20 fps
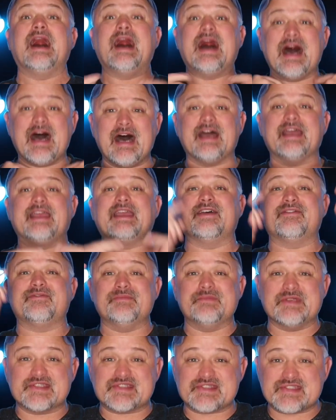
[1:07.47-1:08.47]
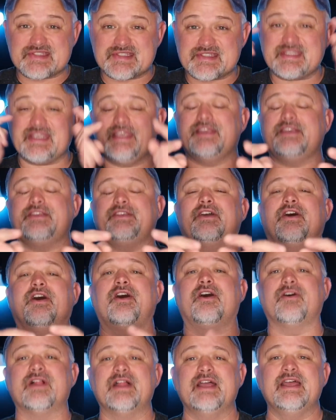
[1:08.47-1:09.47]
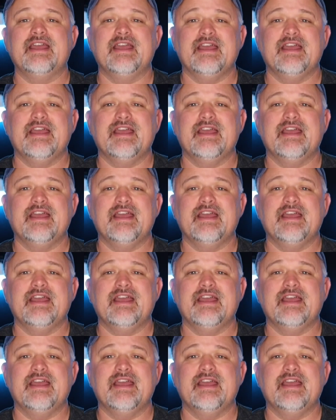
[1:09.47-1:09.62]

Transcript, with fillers: I have missed seeing y'all.